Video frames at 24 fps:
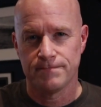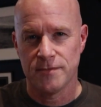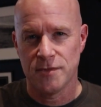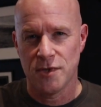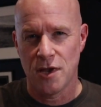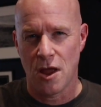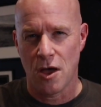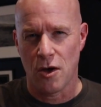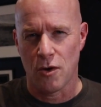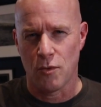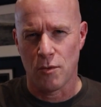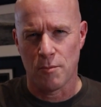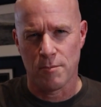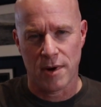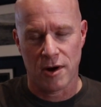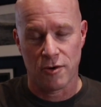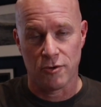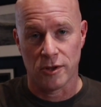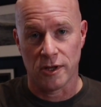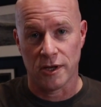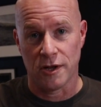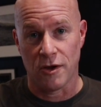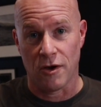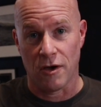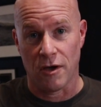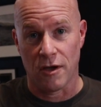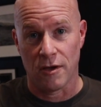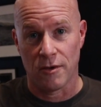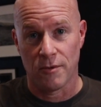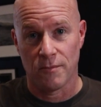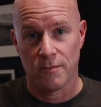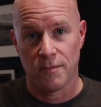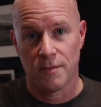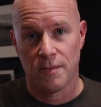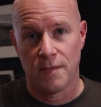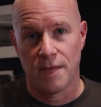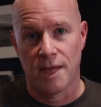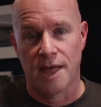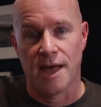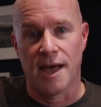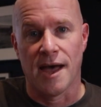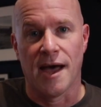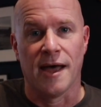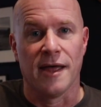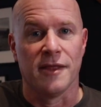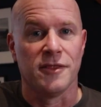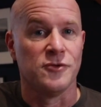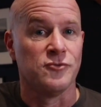No, apparently not.
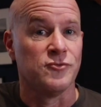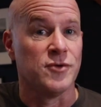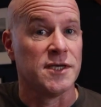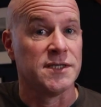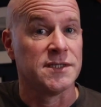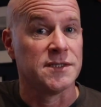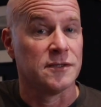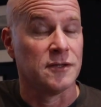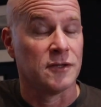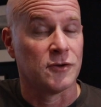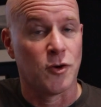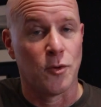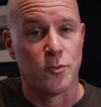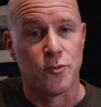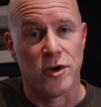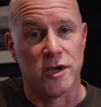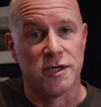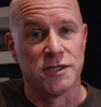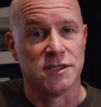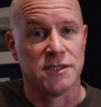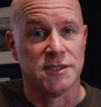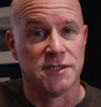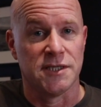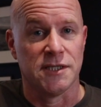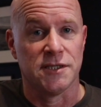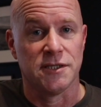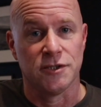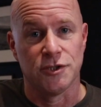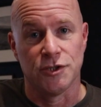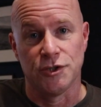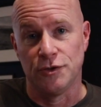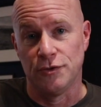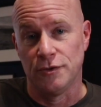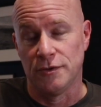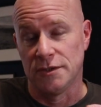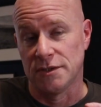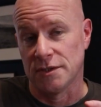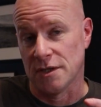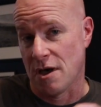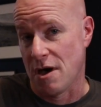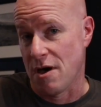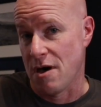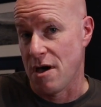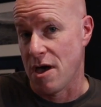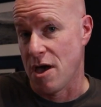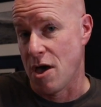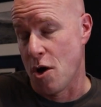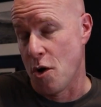And the reason the corporation didn't choose
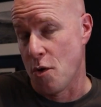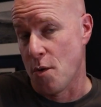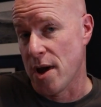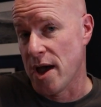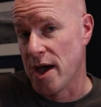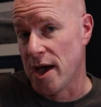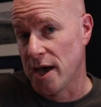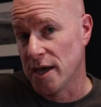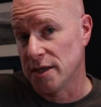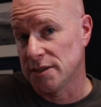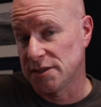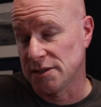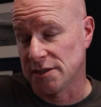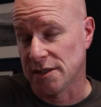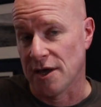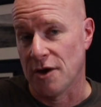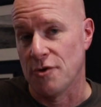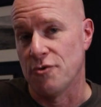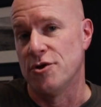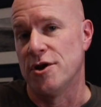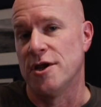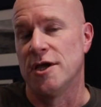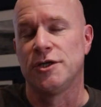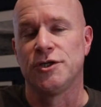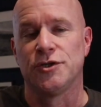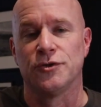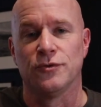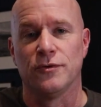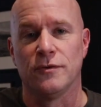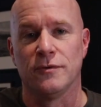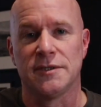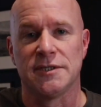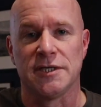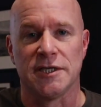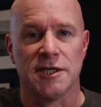iOS, their initials,